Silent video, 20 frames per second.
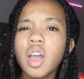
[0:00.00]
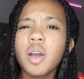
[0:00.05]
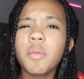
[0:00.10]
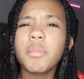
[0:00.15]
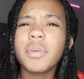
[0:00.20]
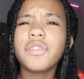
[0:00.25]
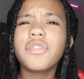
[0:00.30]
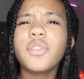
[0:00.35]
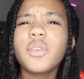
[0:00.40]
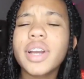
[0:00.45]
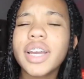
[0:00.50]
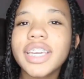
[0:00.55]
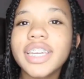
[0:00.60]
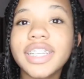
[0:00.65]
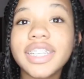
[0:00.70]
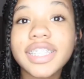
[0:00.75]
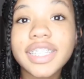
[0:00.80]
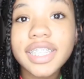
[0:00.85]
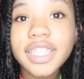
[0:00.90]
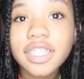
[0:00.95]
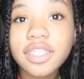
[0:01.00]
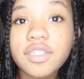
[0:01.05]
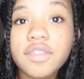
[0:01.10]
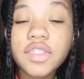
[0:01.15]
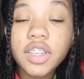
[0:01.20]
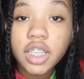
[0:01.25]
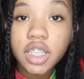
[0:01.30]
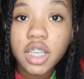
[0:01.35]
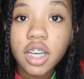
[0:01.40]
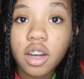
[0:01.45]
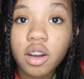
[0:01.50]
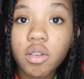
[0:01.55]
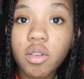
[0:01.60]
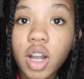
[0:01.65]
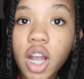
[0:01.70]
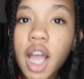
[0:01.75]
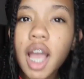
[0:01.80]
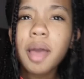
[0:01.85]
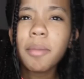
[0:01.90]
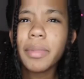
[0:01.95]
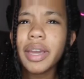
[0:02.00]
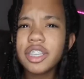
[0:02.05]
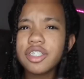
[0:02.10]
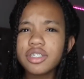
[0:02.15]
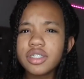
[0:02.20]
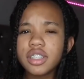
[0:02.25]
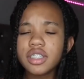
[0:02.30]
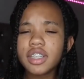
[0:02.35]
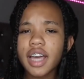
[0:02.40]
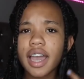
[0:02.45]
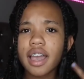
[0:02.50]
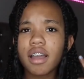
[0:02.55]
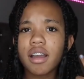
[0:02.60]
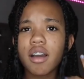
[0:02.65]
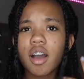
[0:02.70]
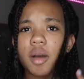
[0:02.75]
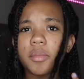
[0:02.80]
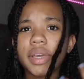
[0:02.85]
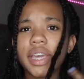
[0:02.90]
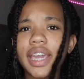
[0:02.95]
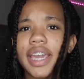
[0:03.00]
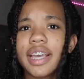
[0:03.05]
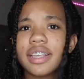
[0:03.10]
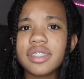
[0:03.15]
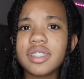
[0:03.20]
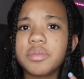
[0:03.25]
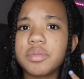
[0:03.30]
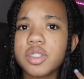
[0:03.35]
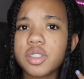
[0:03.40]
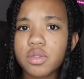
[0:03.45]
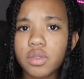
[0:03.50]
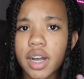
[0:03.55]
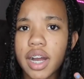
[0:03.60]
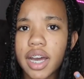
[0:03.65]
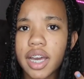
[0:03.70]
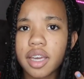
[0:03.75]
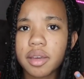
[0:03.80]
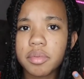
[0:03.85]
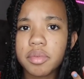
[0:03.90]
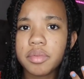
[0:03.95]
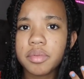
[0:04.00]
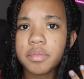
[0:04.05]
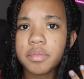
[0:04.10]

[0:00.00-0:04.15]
Before I get into this video, make sure to like, comment, and subscribe.